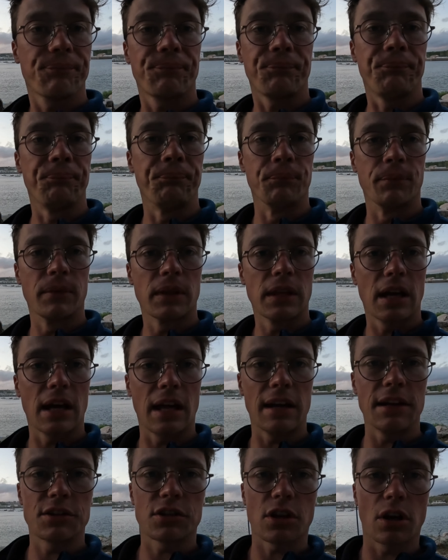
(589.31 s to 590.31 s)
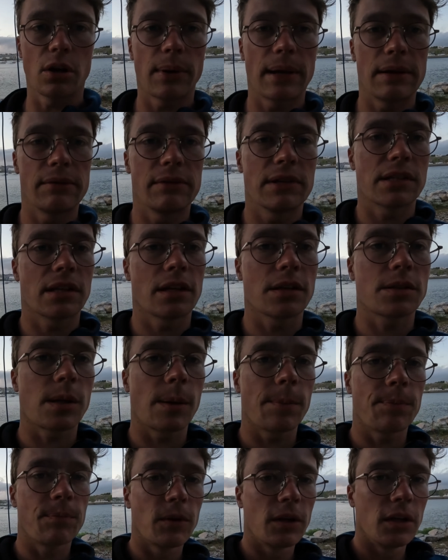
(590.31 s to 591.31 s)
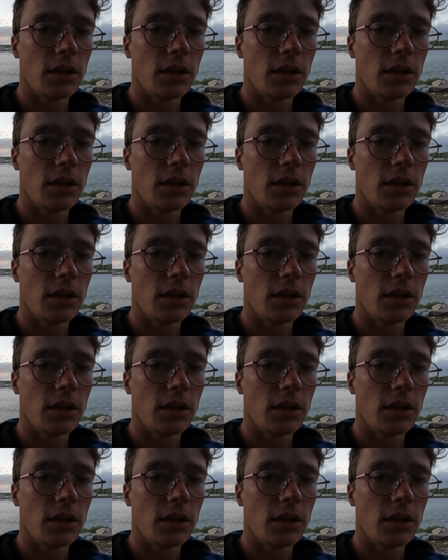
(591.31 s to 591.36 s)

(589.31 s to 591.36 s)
hmm i need to go in research it